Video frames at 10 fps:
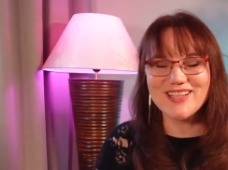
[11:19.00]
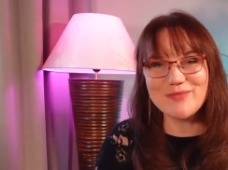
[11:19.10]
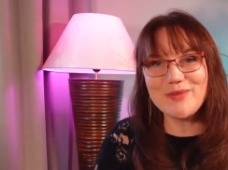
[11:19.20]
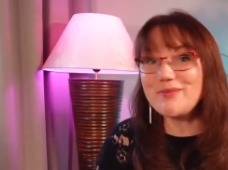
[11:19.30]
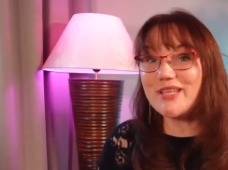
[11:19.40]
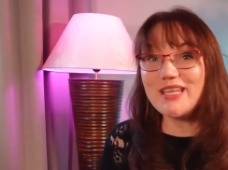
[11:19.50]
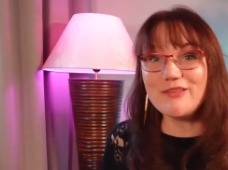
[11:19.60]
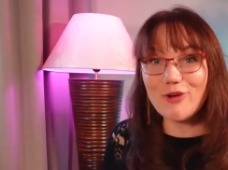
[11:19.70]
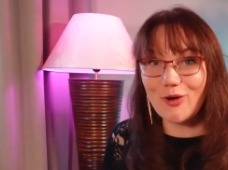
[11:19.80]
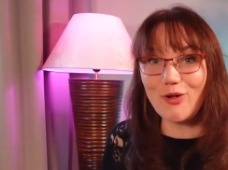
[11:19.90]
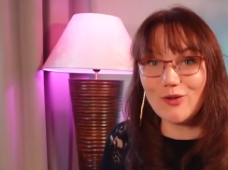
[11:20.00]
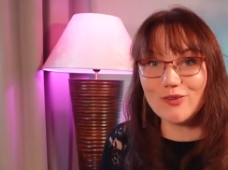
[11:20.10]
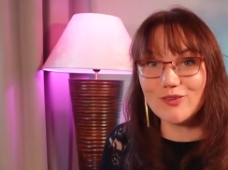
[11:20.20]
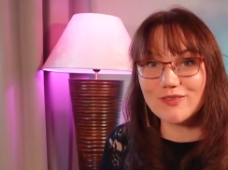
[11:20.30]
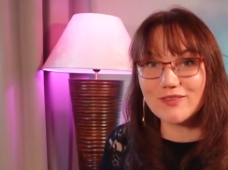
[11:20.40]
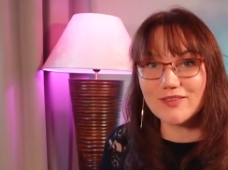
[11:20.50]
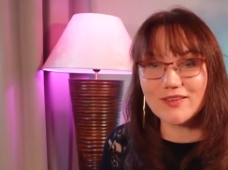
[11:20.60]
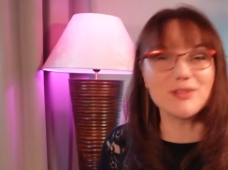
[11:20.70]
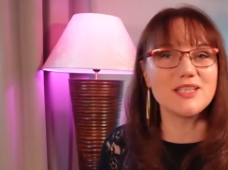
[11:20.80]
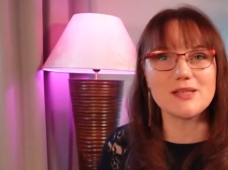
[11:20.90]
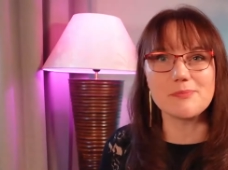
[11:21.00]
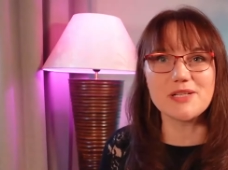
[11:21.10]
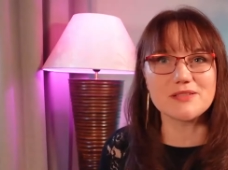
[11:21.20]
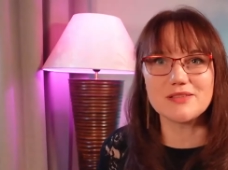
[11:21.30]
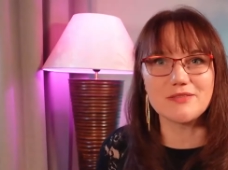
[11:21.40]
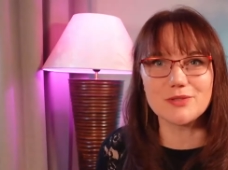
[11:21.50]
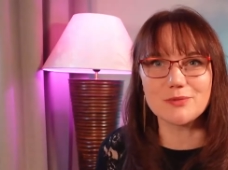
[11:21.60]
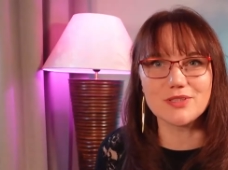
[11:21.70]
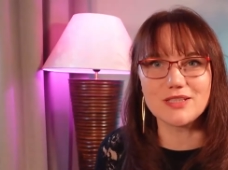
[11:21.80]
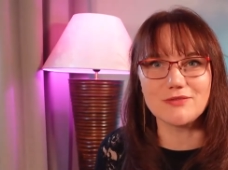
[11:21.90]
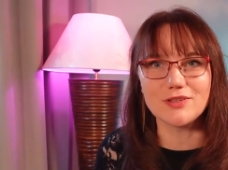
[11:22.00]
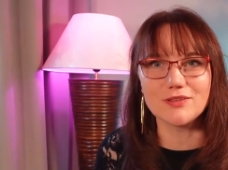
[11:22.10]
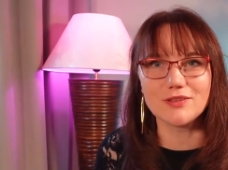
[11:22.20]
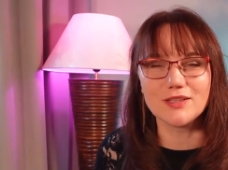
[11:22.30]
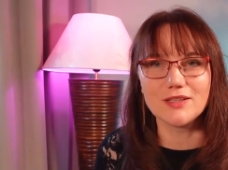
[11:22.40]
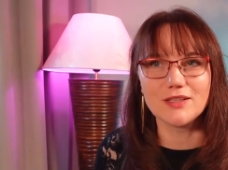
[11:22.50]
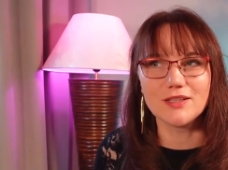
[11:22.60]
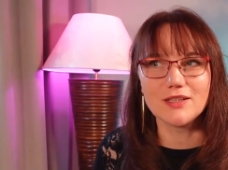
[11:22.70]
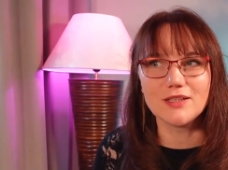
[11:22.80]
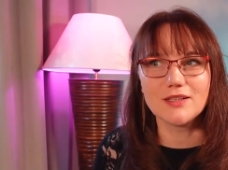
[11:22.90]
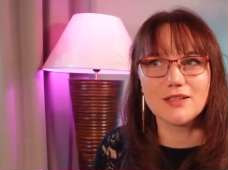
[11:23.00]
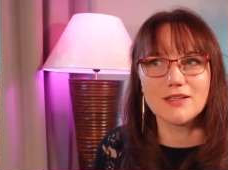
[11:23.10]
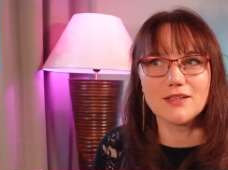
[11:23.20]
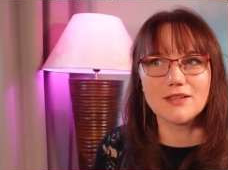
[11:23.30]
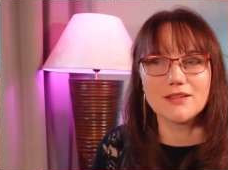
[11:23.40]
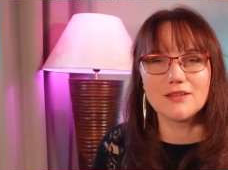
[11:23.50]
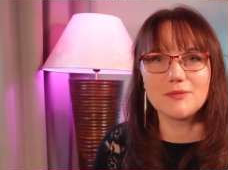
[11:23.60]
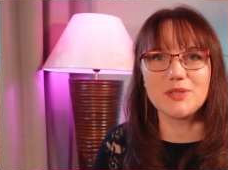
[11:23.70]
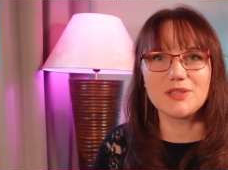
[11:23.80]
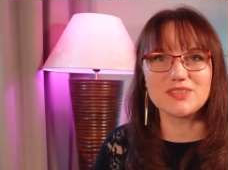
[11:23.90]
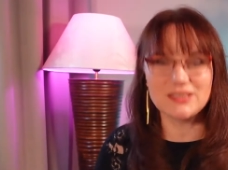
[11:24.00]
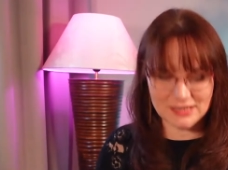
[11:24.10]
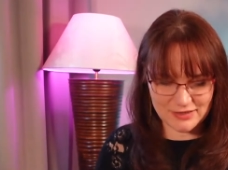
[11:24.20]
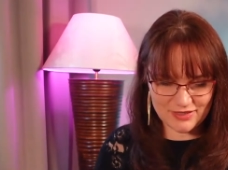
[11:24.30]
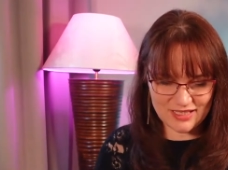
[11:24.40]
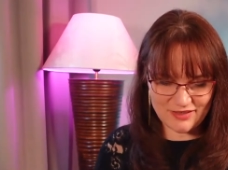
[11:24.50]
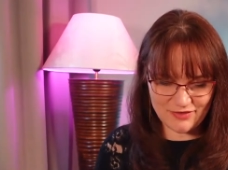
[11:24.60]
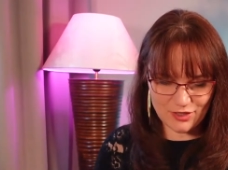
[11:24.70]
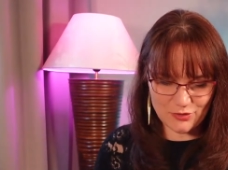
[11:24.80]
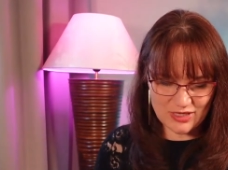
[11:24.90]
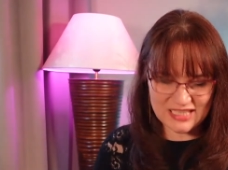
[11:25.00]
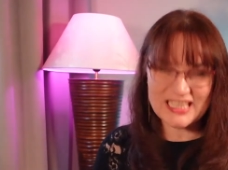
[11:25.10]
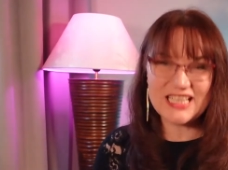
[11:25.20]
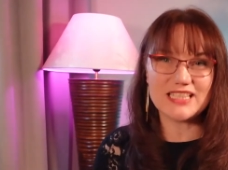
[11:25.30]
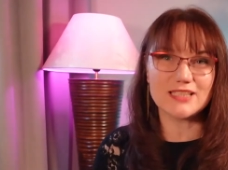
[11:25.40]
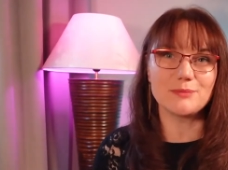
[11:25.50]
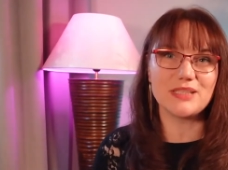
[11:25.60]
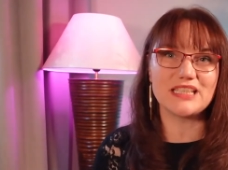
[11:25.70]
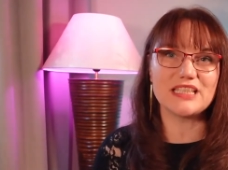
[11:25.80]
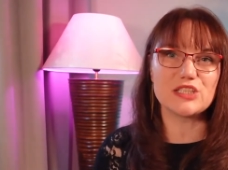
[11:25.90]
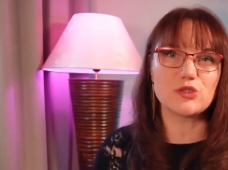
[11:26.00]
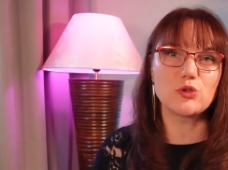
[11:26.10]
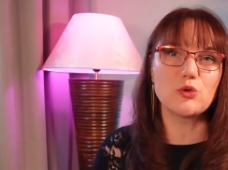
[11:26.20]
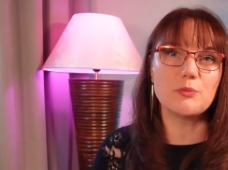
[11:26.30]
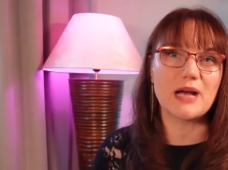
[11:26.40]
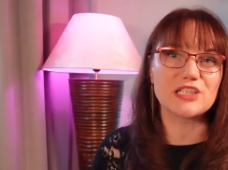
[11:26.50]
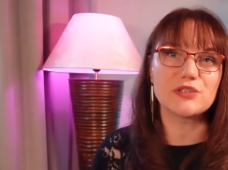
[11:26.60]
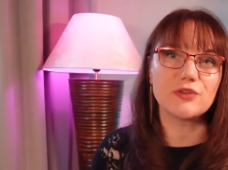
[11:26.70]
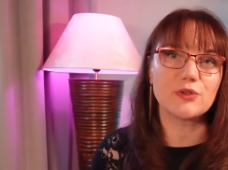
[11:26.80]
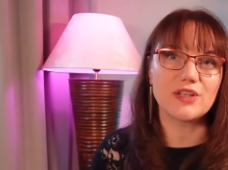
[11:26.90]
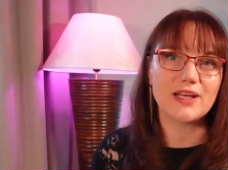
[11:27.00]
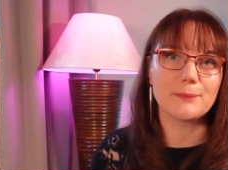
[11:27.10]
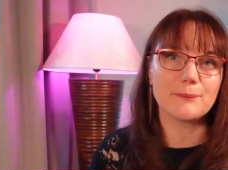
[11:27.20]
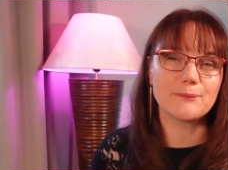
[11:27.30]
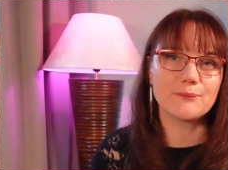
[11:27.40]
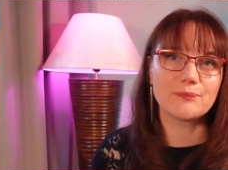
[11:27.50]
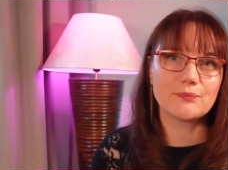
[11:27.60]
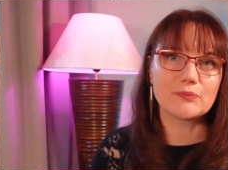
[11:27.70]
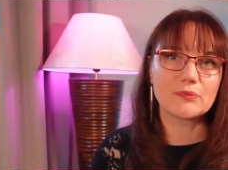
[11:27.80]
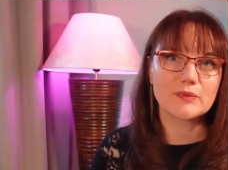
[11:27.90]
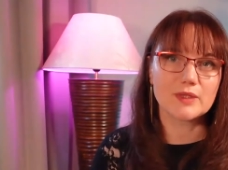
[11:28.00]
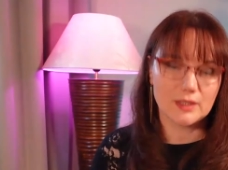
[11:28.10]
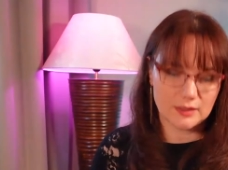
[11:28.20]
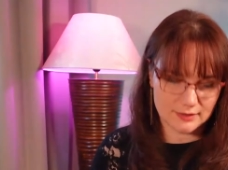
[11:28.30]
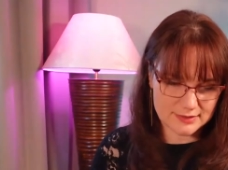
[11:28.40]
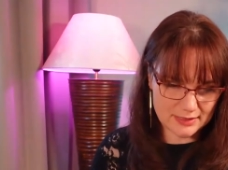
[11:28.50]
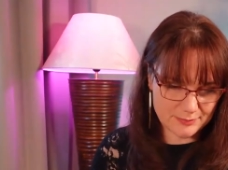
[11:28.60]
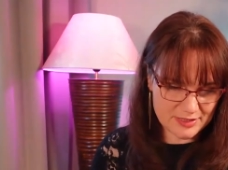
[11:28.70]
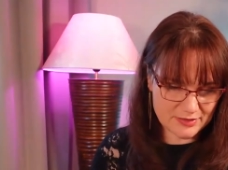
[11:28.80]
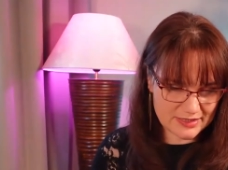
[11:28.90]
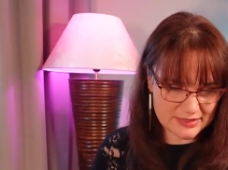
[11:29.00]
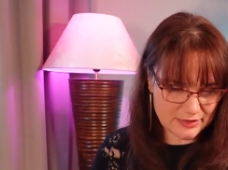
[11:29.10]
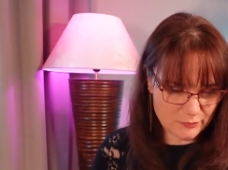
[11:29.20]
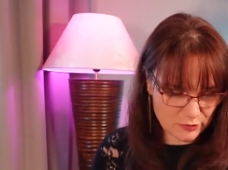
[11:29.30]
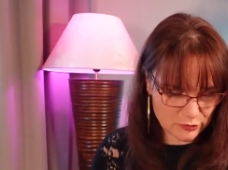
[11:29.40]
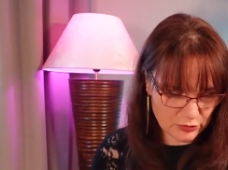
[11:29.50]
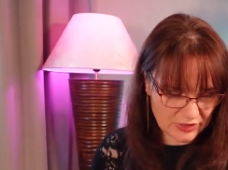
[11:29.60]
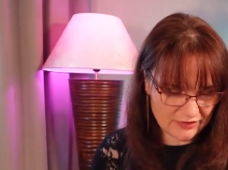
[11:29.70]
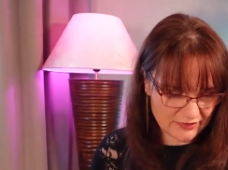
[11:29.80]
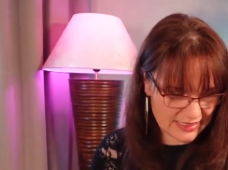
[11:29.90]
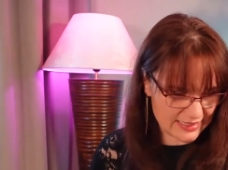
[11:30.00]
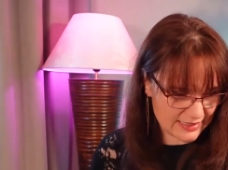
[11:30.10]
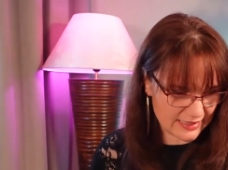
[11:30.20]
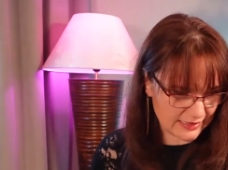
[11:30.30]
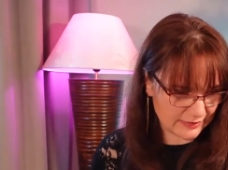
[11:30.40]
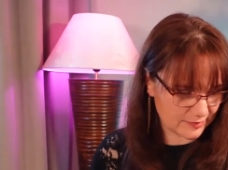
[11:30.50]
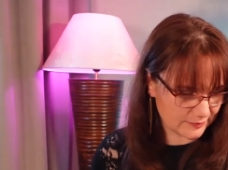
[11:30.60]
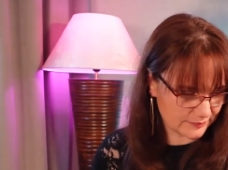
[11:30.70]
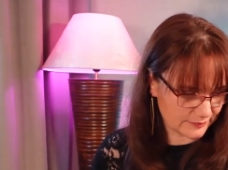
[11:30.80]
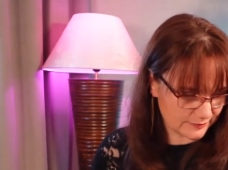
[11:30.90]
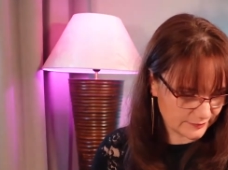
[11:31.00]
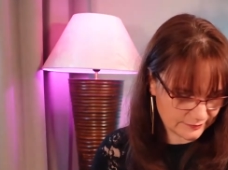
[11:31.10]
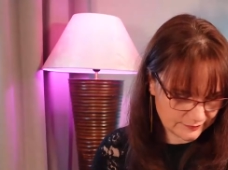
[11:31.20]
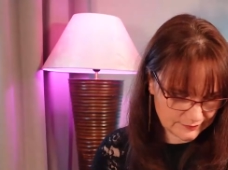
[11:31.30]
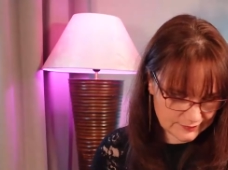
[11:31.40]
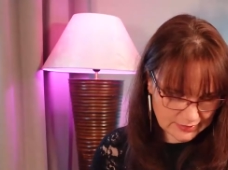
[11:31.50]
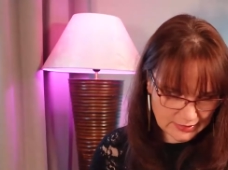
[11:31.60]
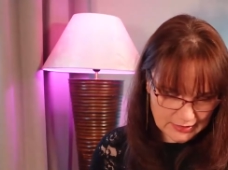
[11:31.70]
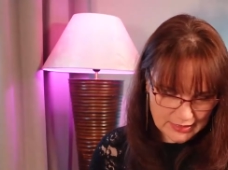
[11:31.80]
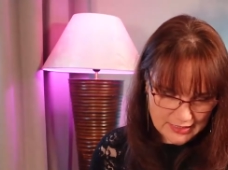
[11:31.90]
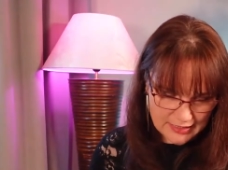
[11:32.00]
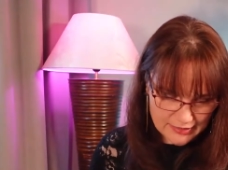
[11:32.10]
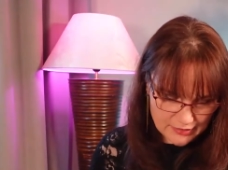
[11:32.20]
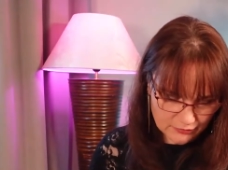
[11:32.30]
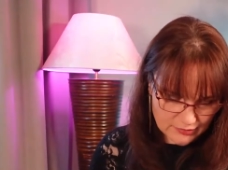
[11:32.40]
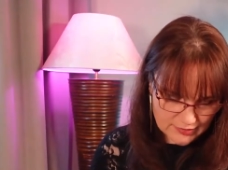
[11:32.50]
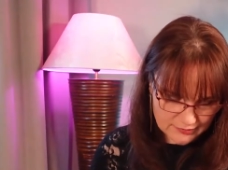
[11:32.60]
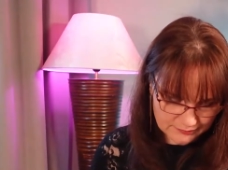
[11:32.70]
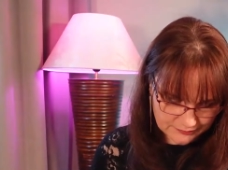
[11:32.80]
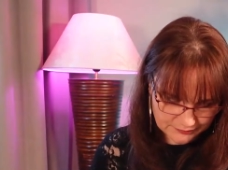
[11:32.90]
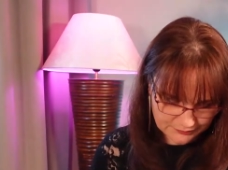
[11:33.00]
Maybe give all, but the person never would give all, because even giving you a little bit, it's too much for them. That person doesn't want to give anything. In their thoughts,